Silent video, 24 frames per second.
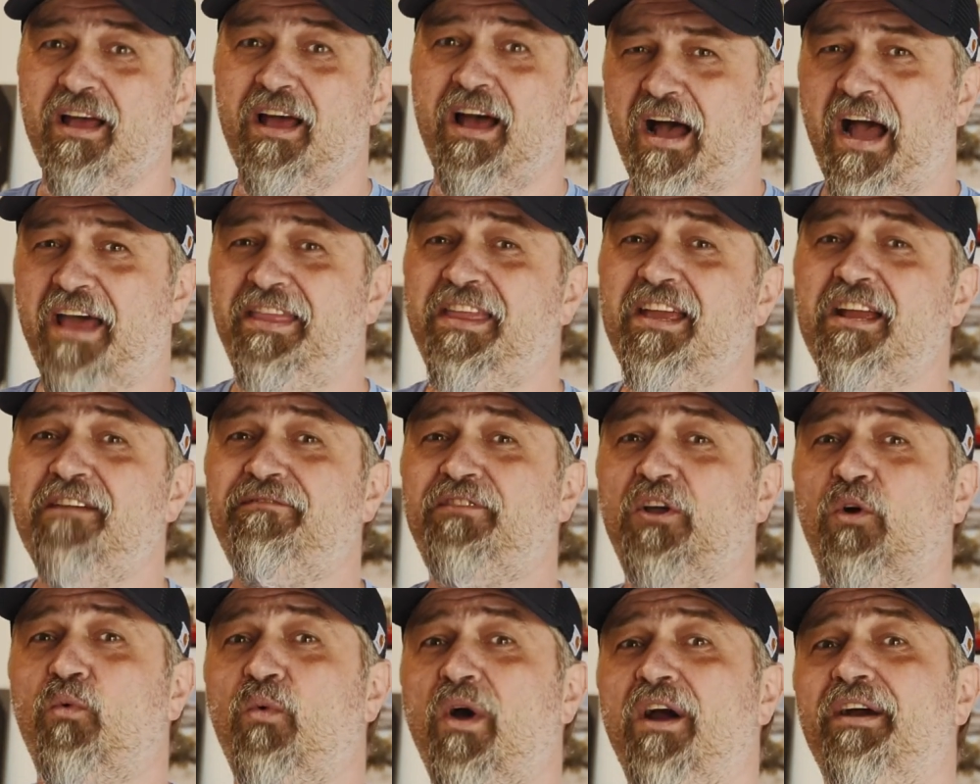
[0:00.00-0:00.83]
I think if
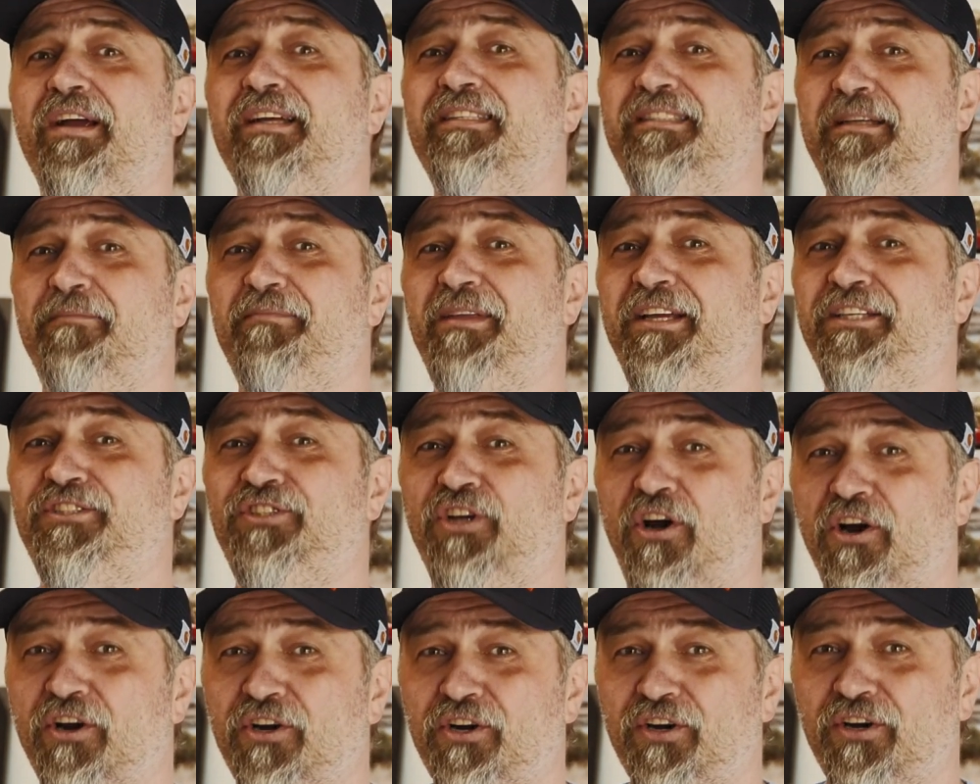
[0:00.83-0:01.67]
they're wearing something
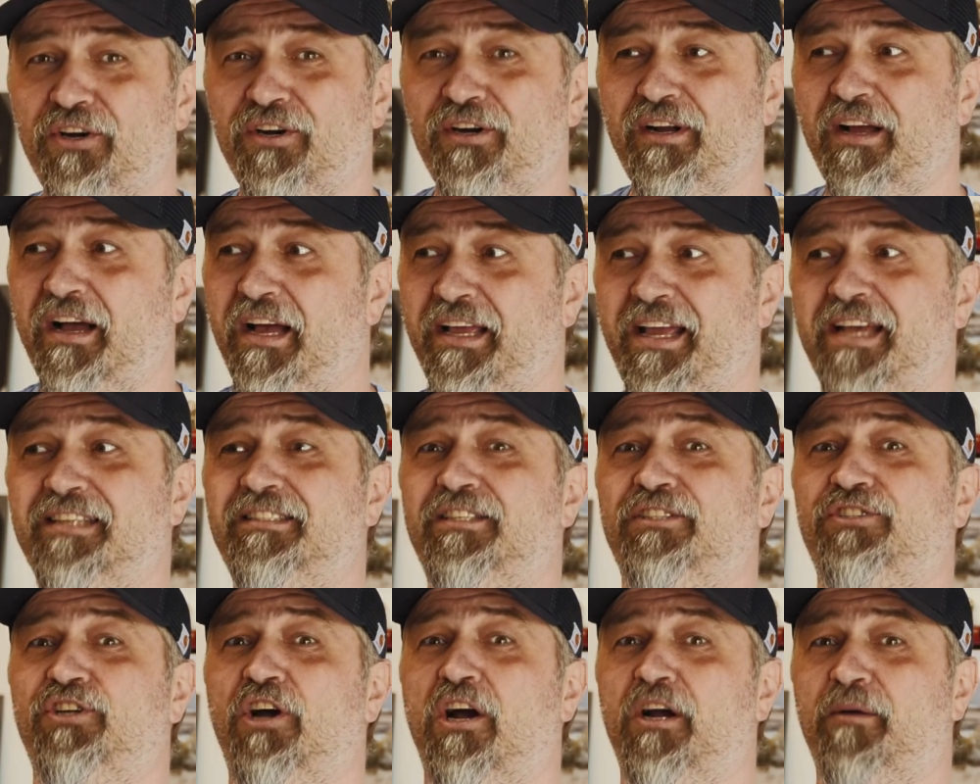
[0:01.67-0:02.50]
darker against a
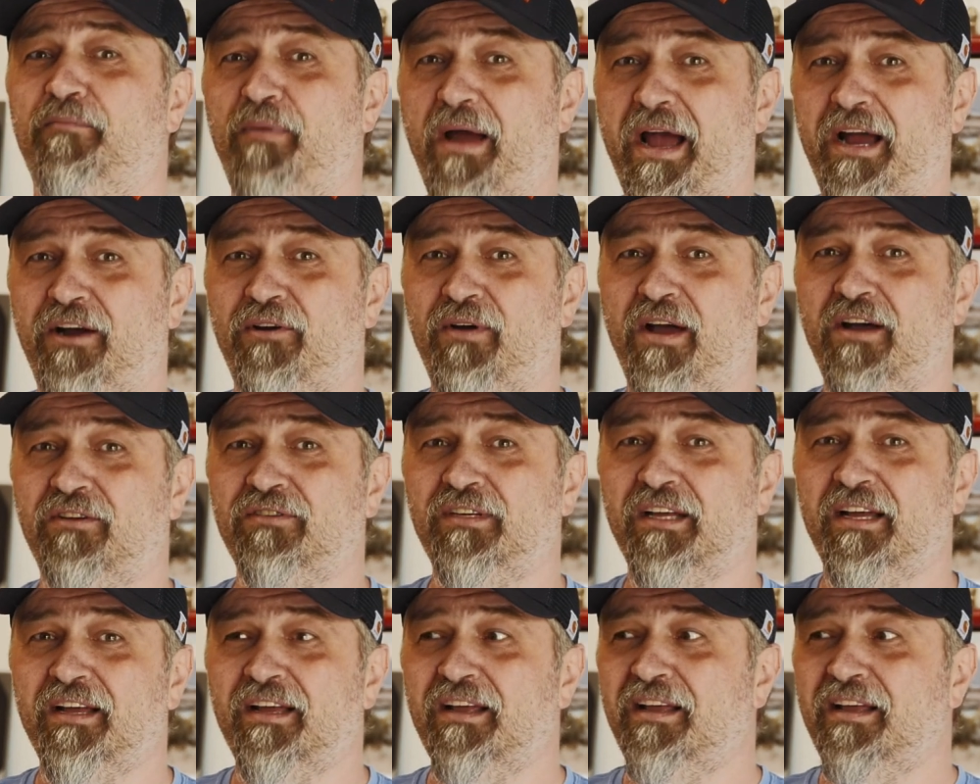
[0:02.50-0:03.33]
dark background,
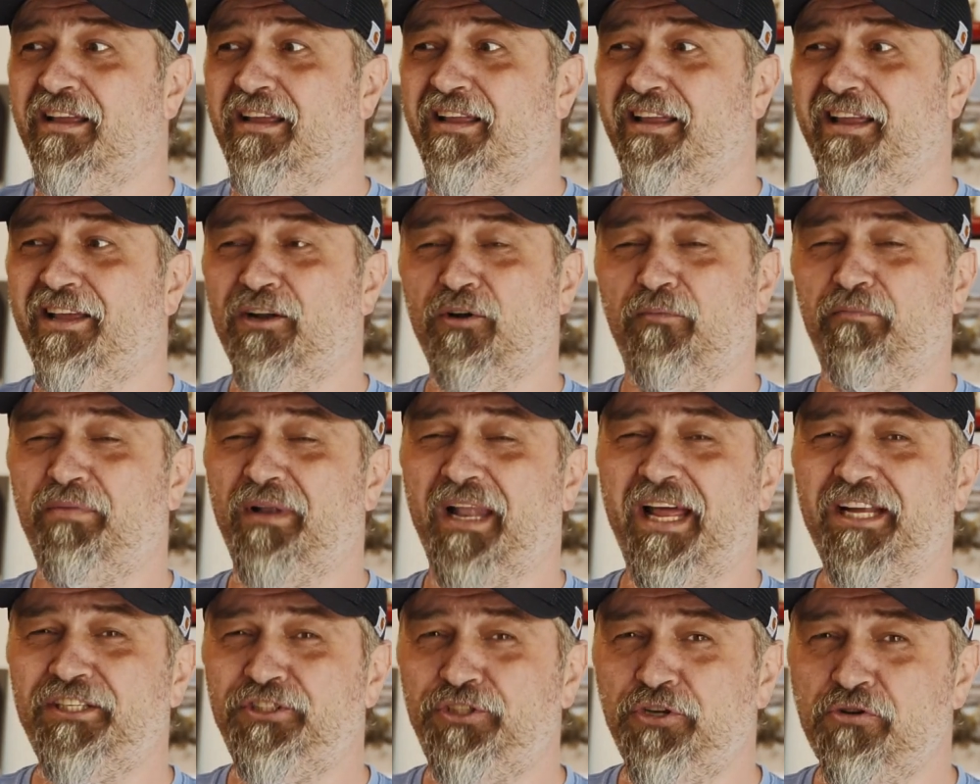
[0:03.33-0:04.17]
it'll
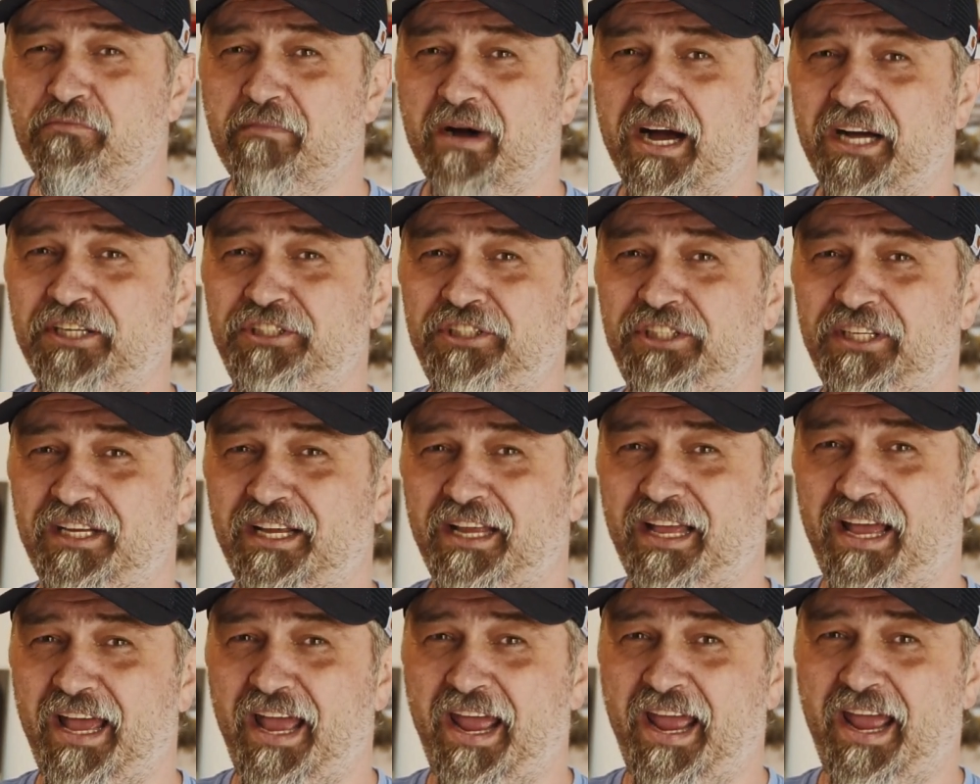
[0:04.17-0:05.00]
blend too much
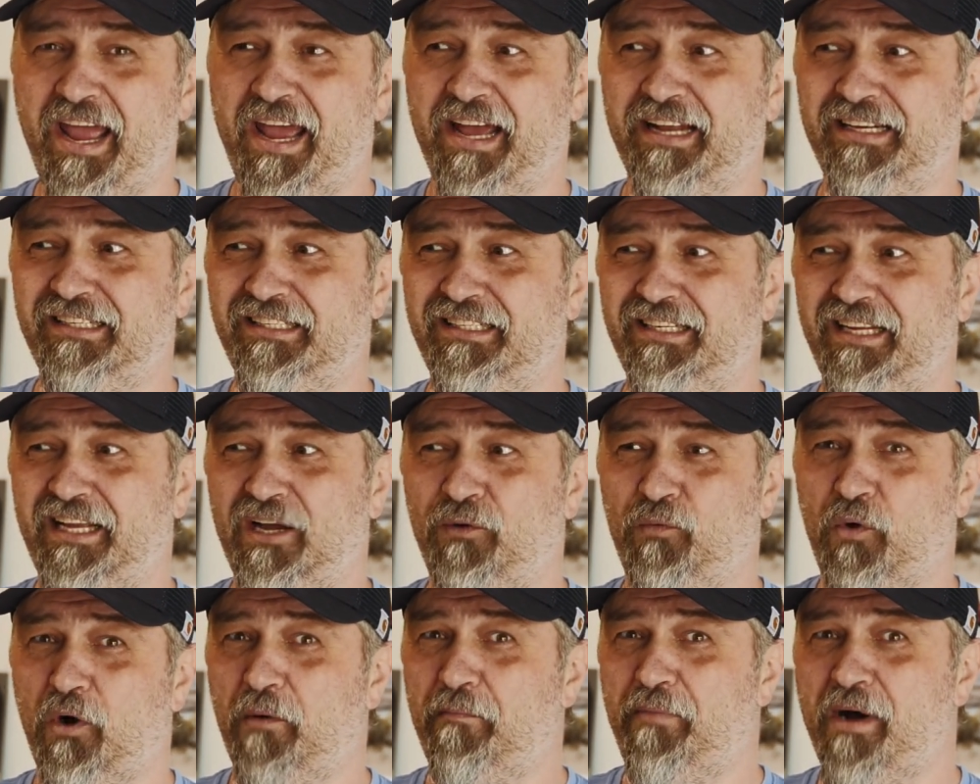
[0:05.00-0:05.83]
and it
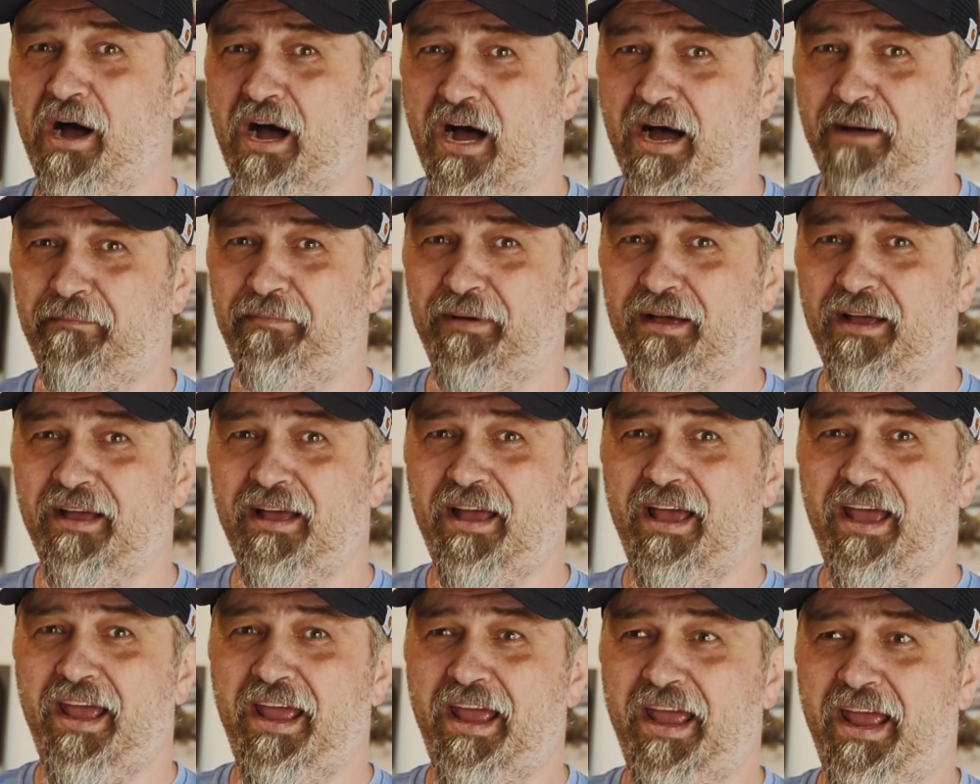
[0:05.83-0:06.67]
won't pop
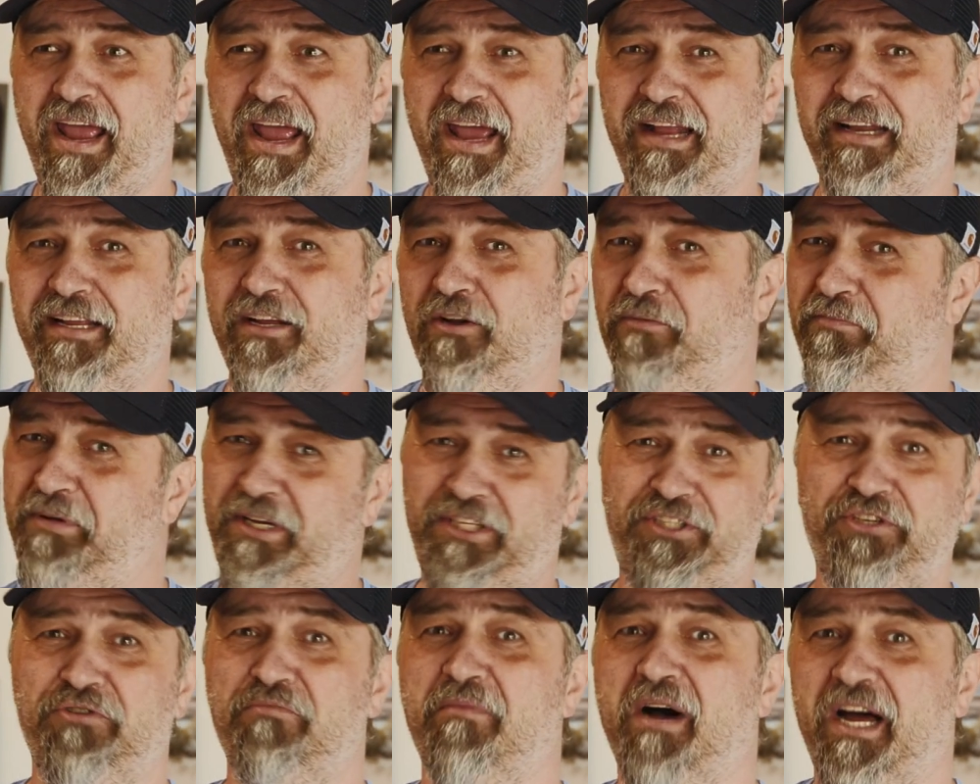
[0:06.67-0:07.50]
and it'll be
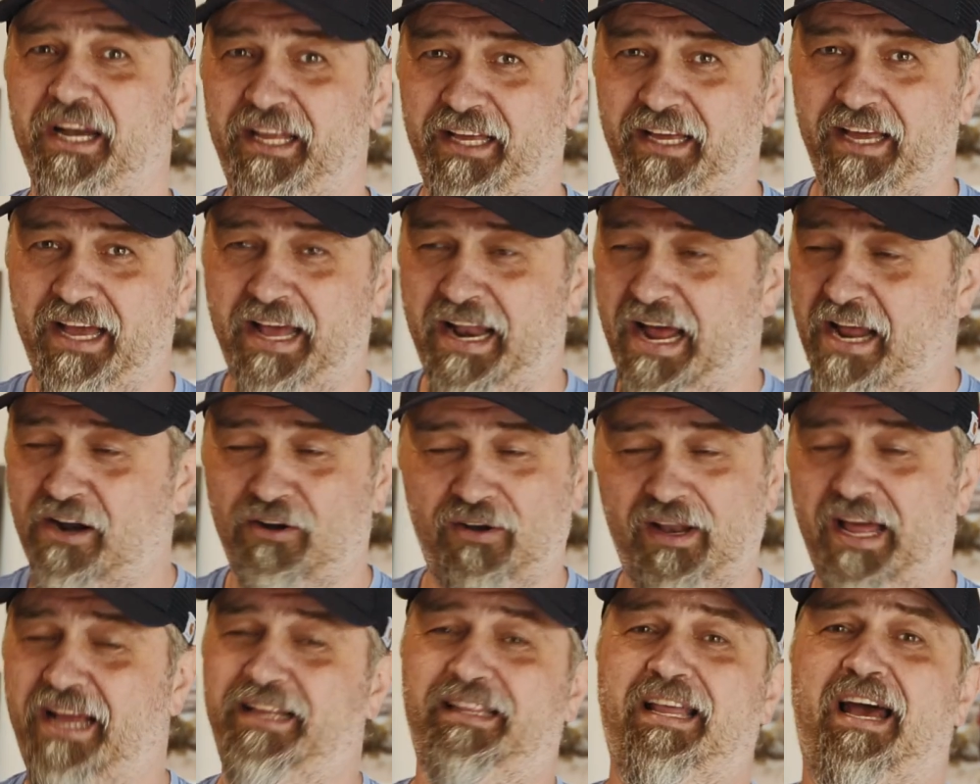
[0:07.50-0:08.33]
too muddy. And I don't
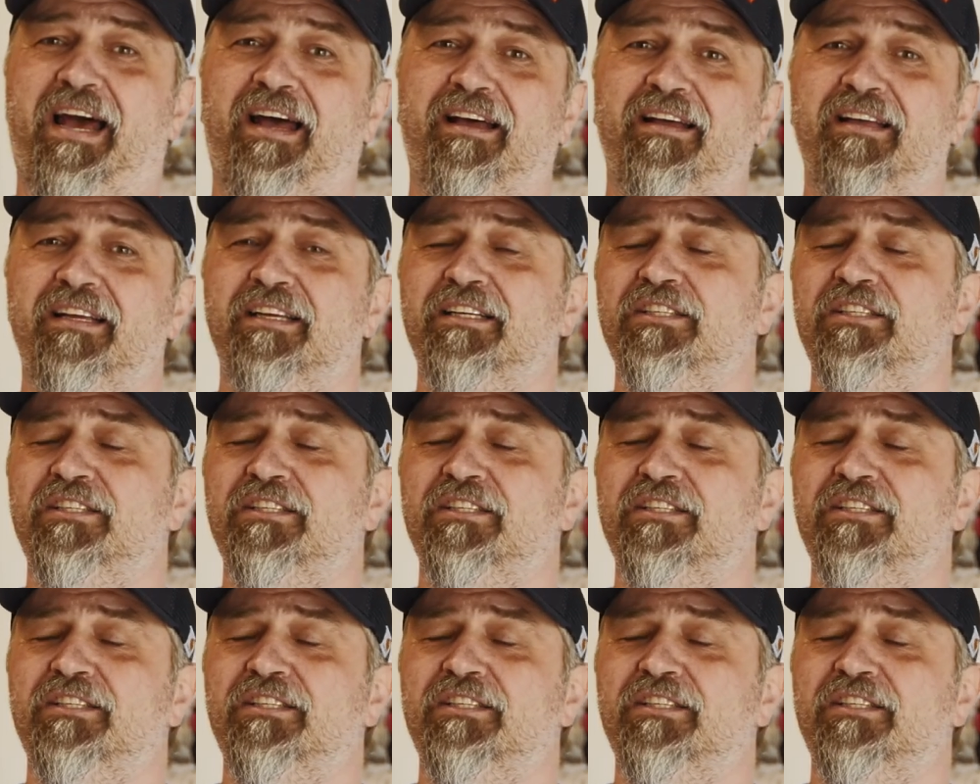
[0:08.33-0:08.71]
like that.